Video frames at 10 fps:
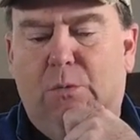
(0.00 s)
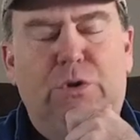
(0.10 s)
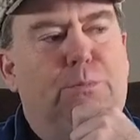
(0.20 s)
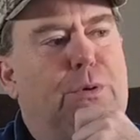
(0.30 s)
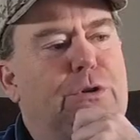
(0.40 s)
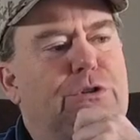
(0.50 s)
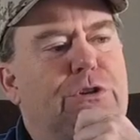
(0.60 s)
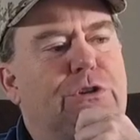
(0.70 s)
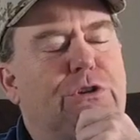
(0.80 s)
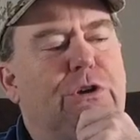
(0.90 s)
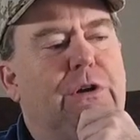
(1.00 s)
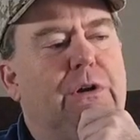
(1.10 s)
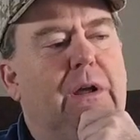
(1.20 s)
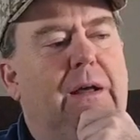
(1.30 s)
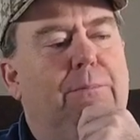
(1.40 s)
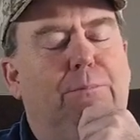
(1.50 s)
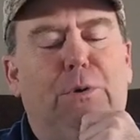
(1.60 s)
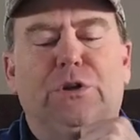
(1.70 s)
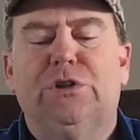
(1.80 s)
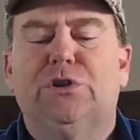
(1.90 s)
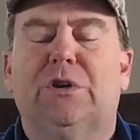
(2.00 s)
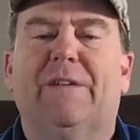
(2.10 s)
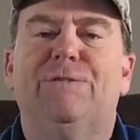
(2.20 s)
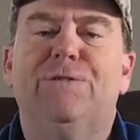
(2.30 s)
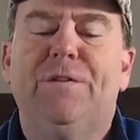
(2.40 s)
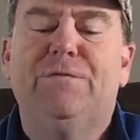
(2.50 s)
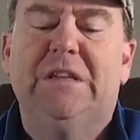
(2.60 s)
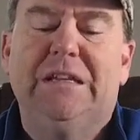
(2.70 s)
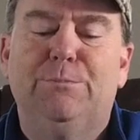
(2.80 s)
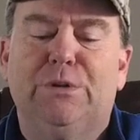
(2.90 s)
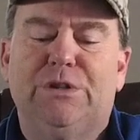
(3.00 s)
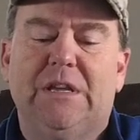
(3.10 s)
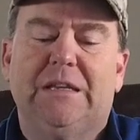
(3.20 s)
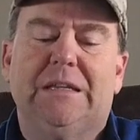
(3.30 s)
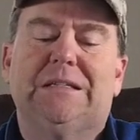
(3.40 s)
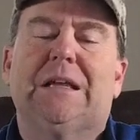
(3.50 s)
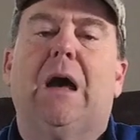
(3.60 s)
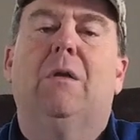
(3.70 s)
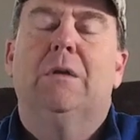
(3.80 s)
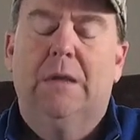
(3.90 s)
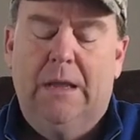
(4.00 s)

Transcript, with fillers: When you purchase your uh, purchase, you'll get a 15% discount.